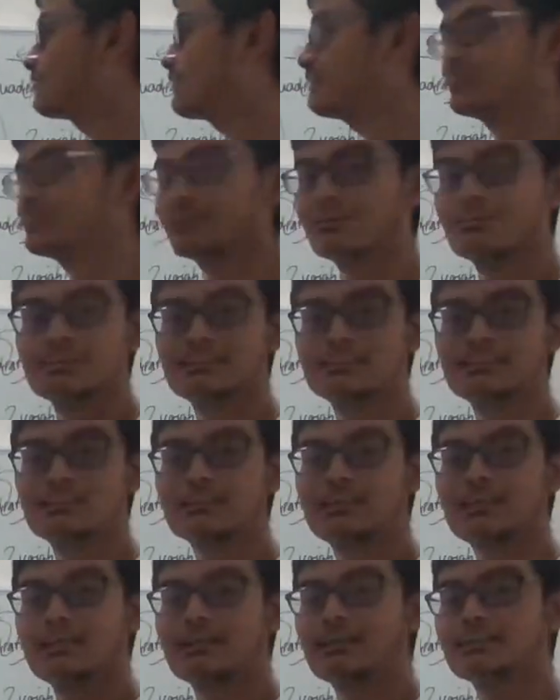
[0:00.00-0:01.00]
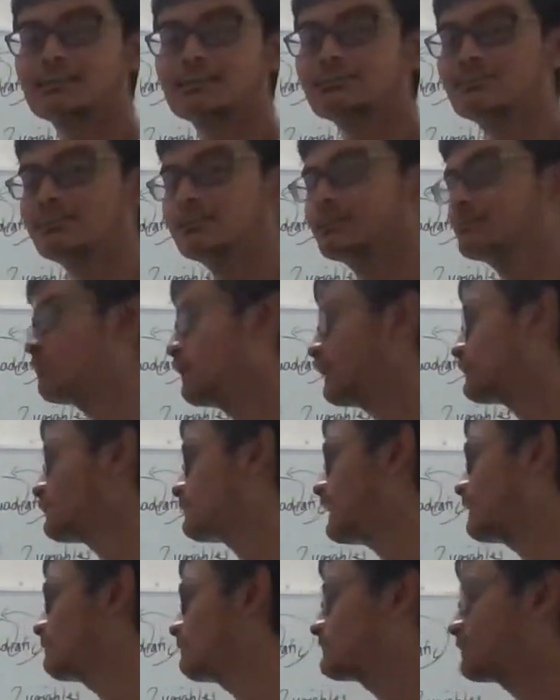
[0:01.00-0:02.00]
the question can ask you this part
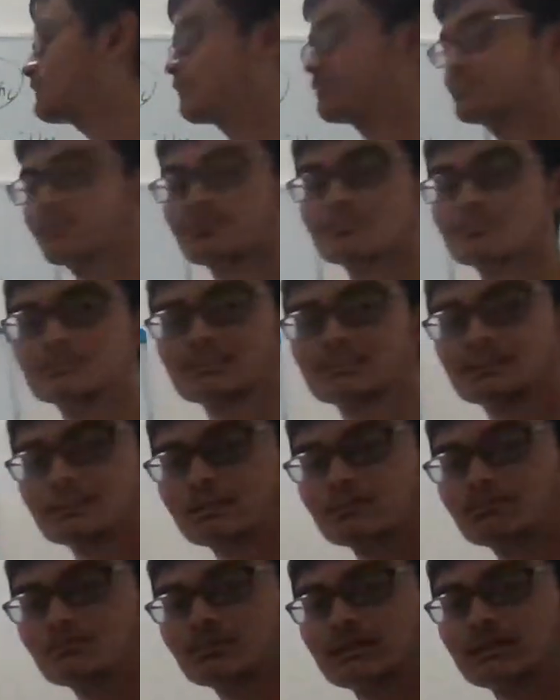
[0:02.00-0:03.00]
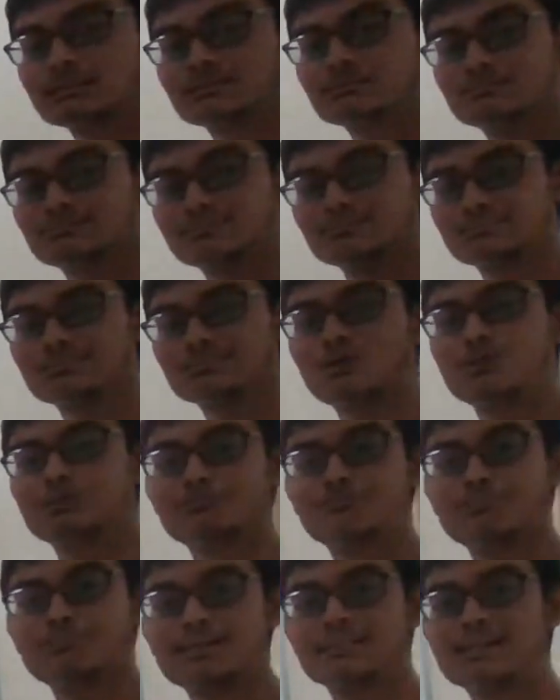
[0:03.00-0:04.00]
types of solution. They will ask you to solve
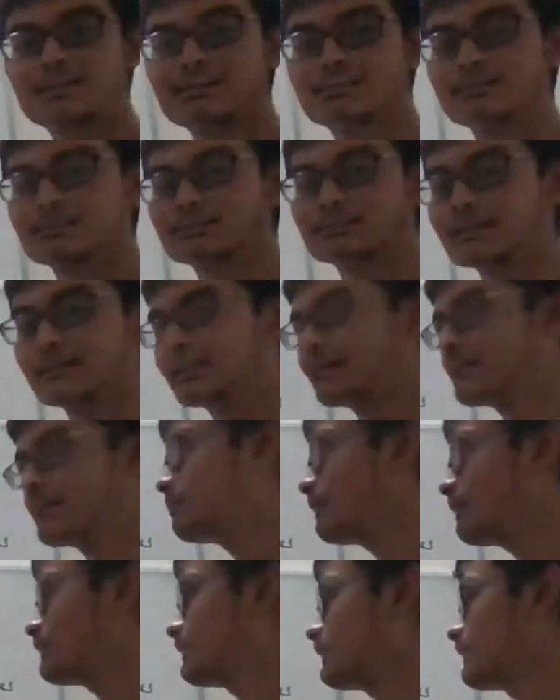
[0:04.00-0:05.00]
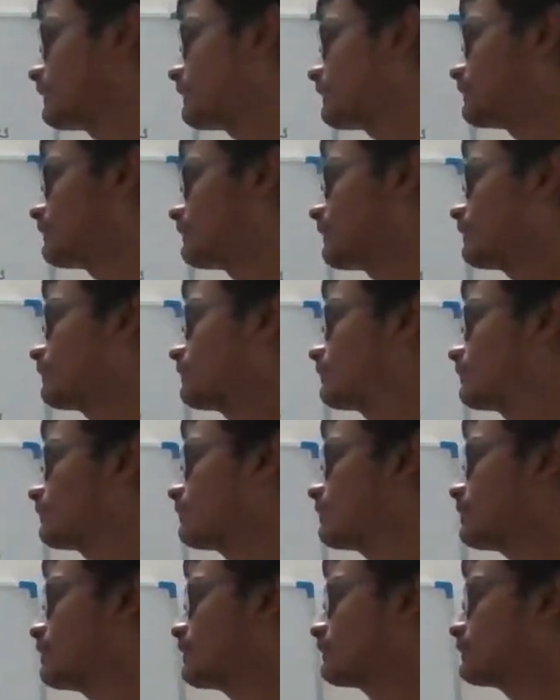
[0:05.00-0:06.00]
right. Then the second part they can tell you
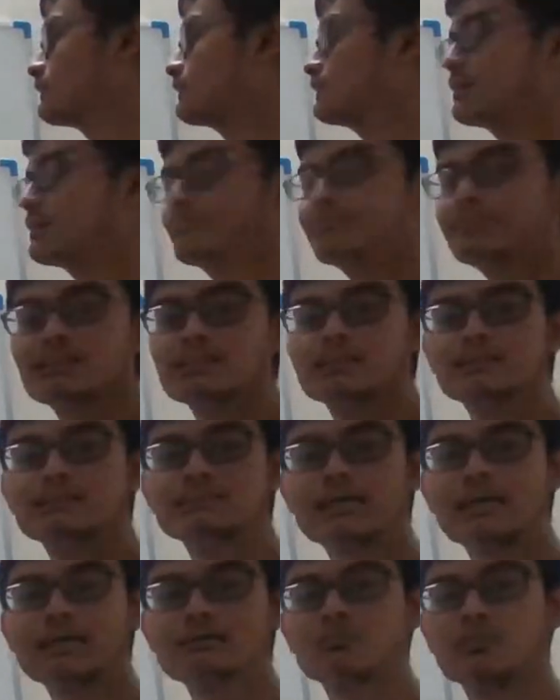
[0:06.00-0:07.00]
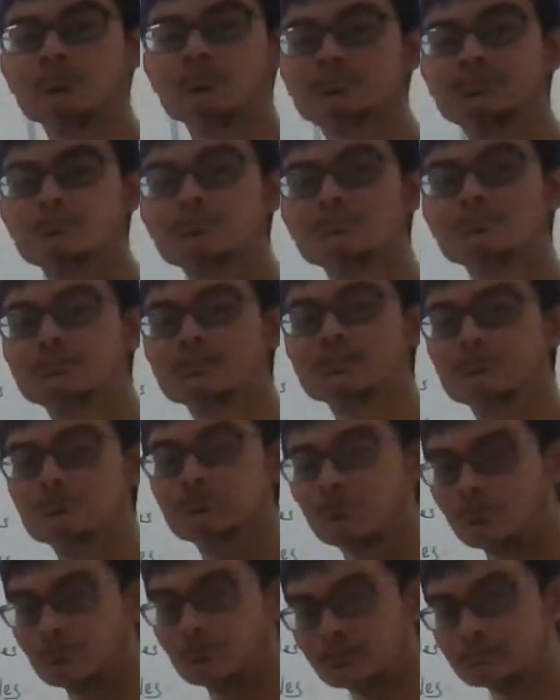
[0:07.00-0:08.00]
determine the type of solution
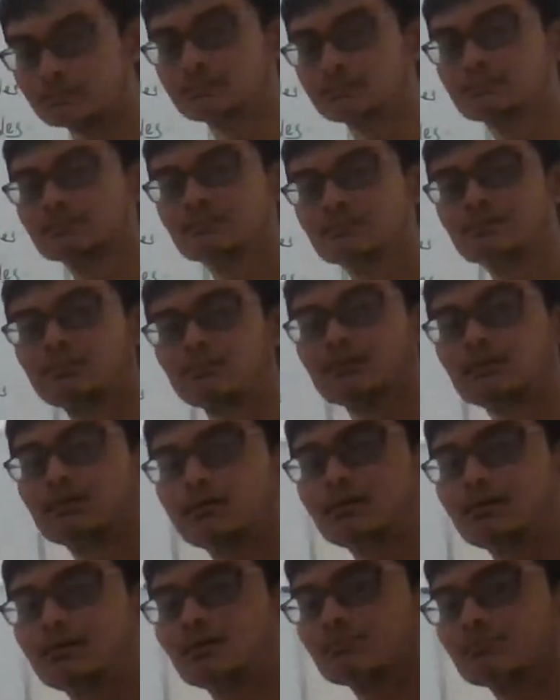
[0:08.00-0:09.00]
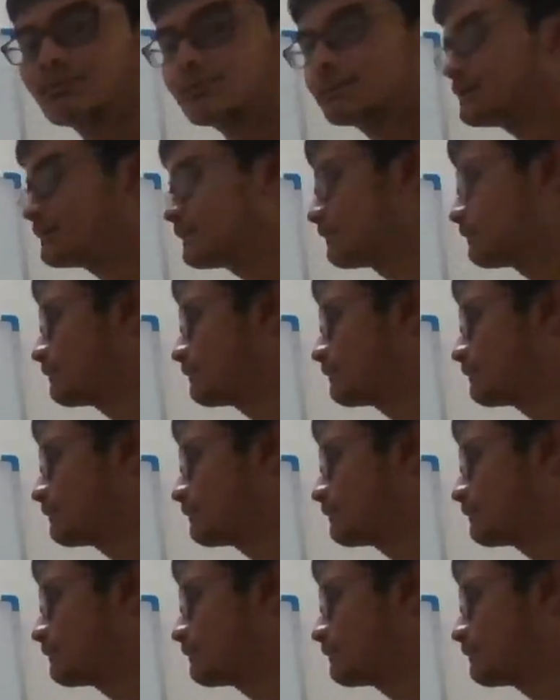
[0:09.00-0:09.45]
for this question.